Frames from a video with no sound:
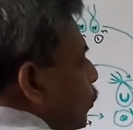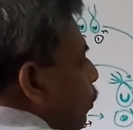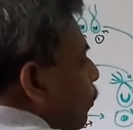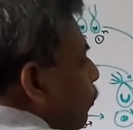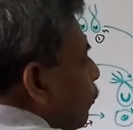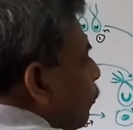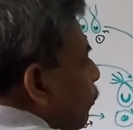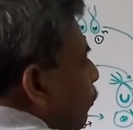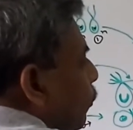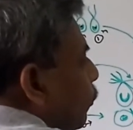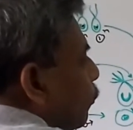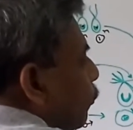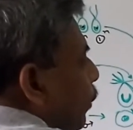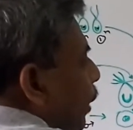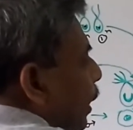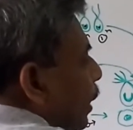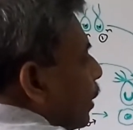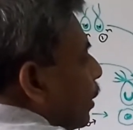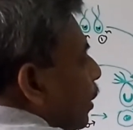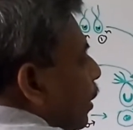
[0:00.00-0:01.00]
is
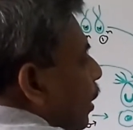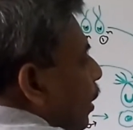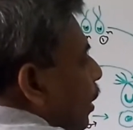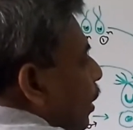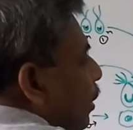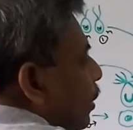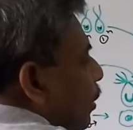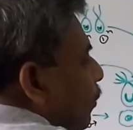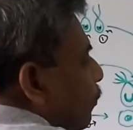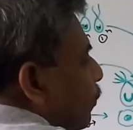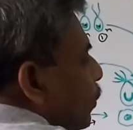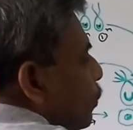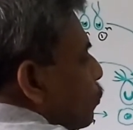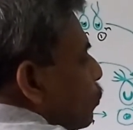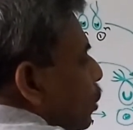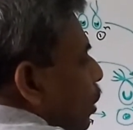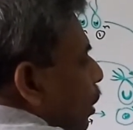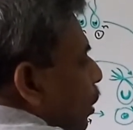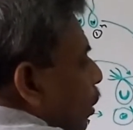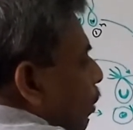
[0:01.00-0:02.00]
occurring, that is
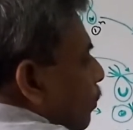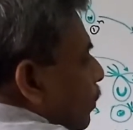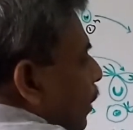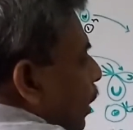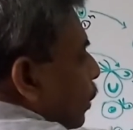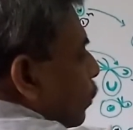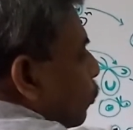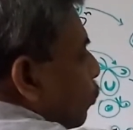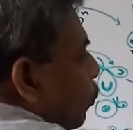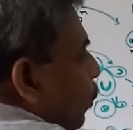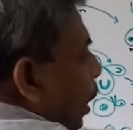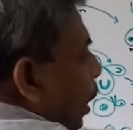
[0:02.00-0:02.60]
producing a